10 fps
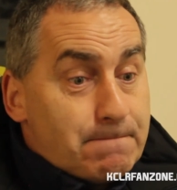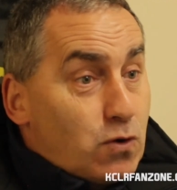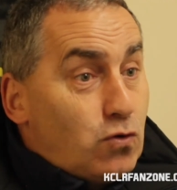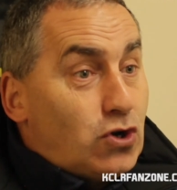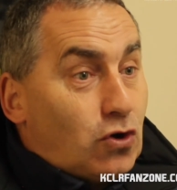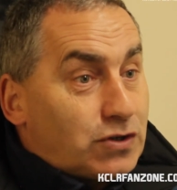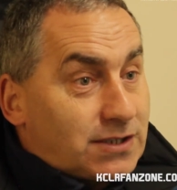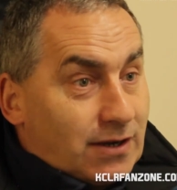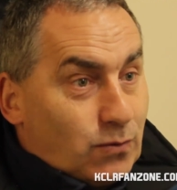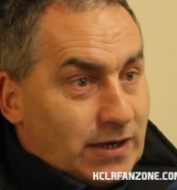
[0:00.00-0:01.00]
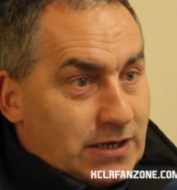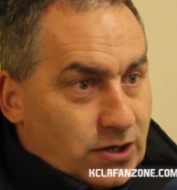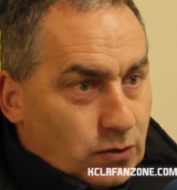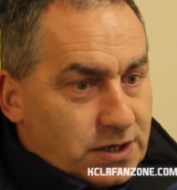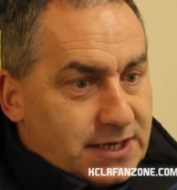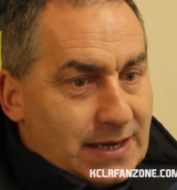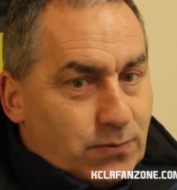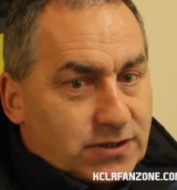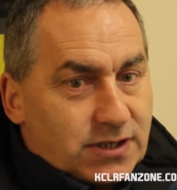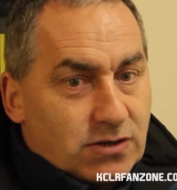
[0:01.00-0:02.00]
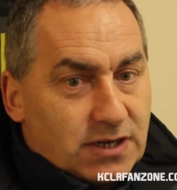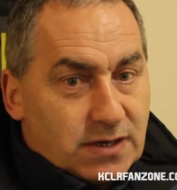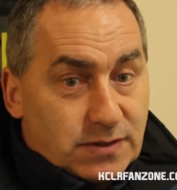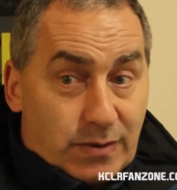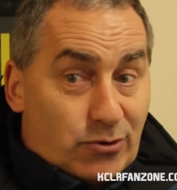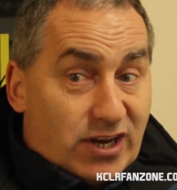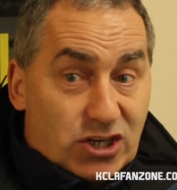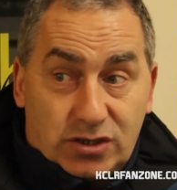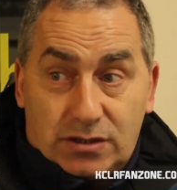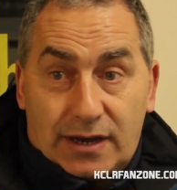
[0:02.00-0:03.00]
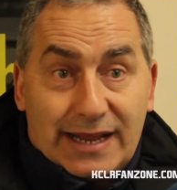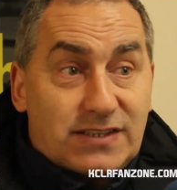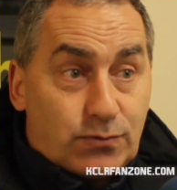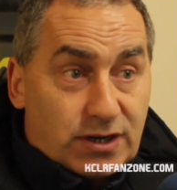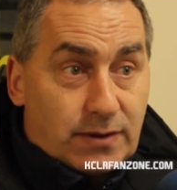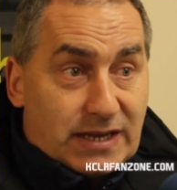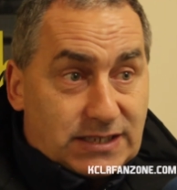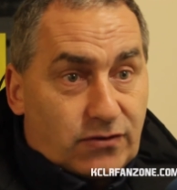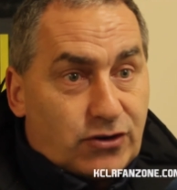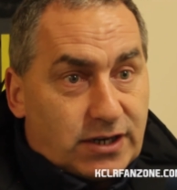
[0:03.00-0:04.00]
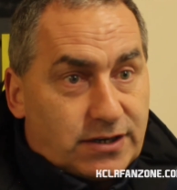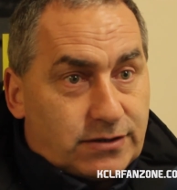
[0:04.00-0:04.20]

who knows how it'll turn out today, but certainly in terms of preparation, the lads have put in a massive effort in, and